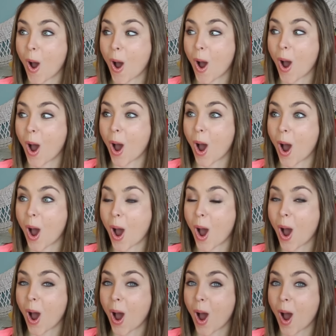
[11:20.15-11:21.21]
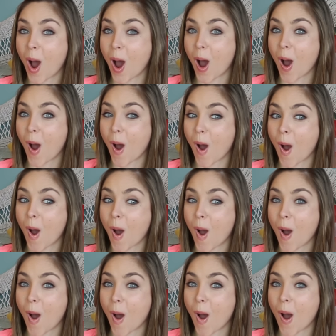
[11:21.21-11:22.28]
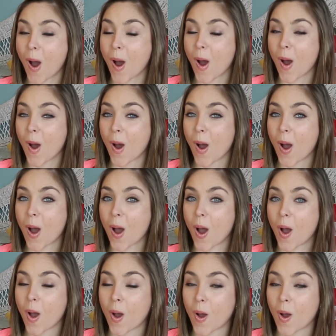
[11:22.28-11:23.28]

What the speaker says: (not speaking)